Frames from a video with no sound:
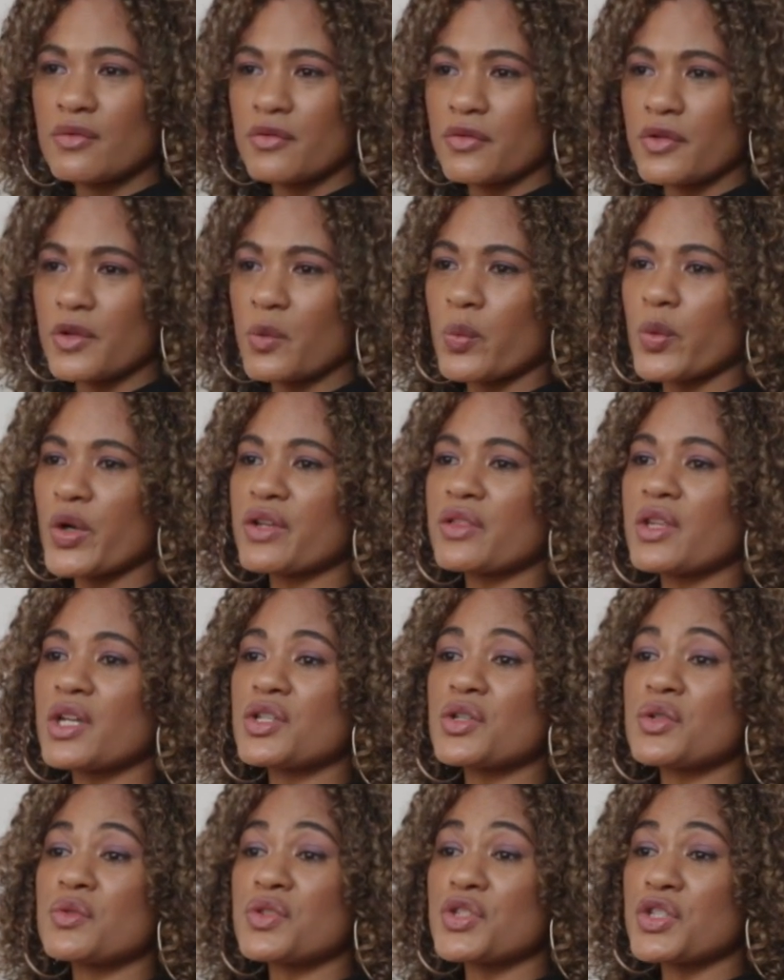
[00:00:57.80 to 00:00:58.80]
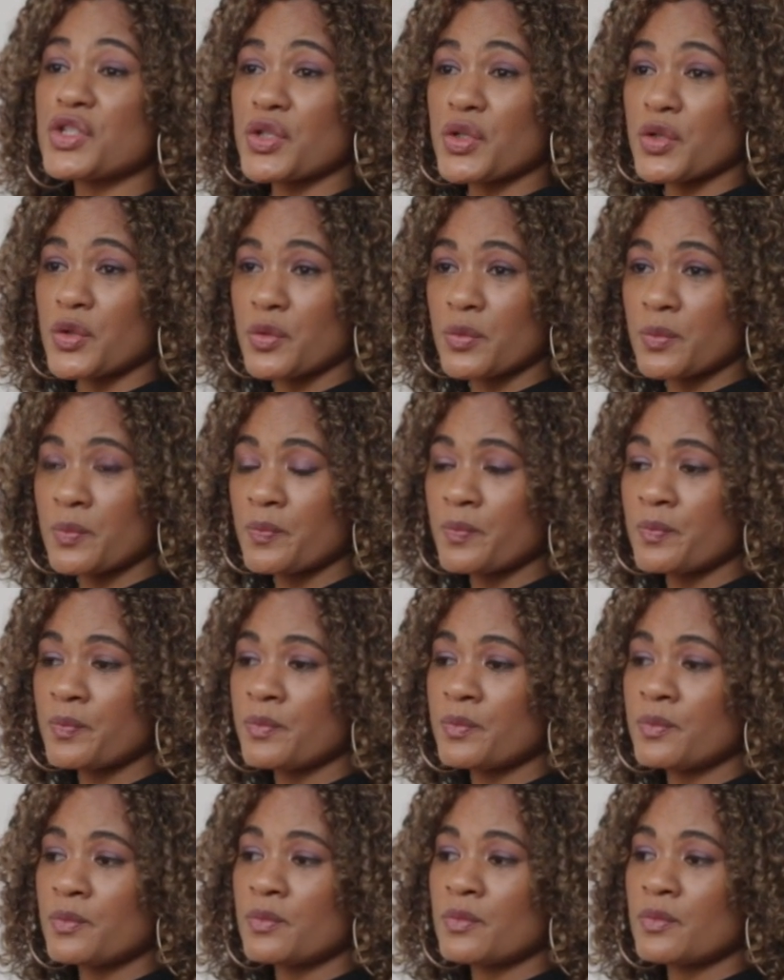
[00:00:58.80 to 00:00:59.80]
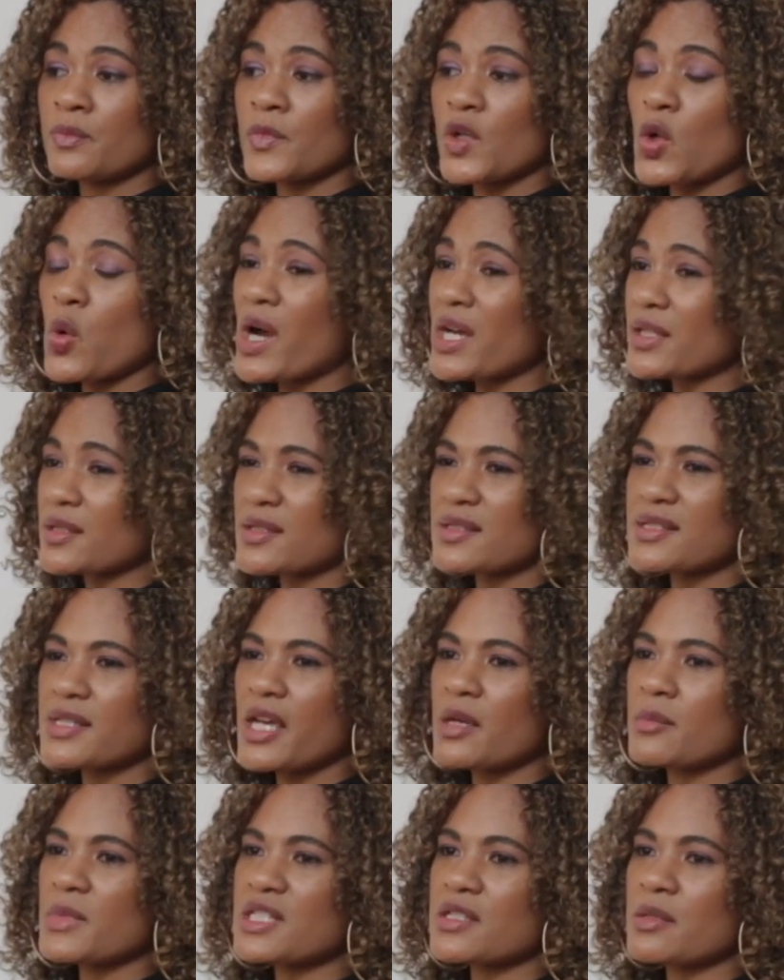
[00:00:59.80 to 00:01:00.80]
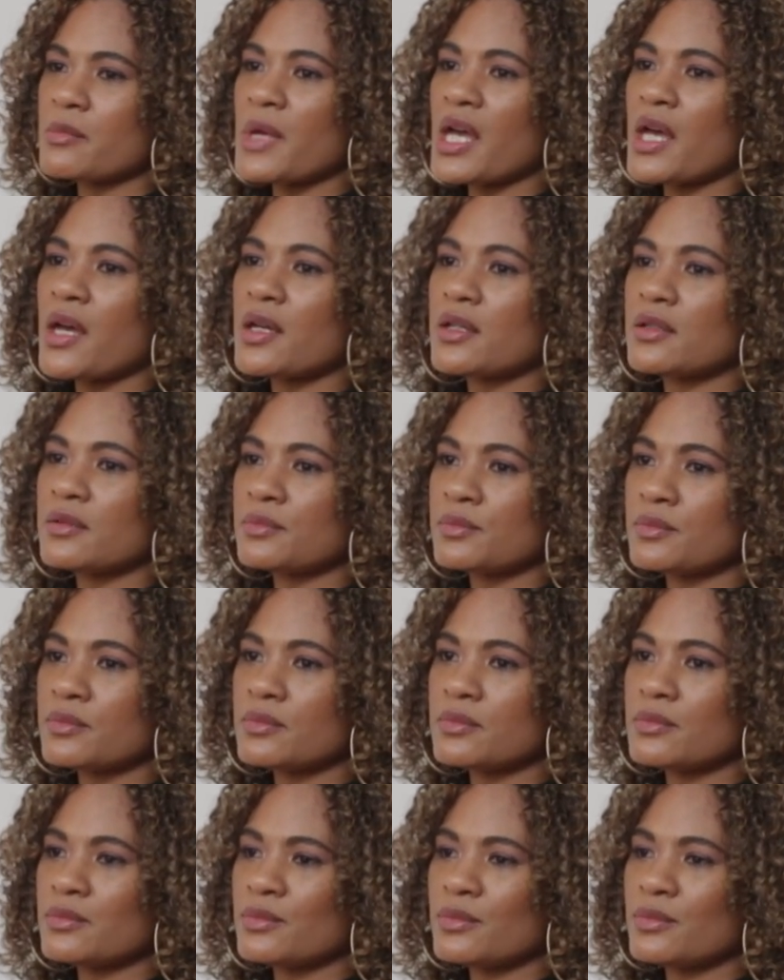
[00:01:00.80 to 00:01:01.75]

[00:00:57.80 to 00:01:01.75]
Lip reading: for the work that you do. Quite the same as a man.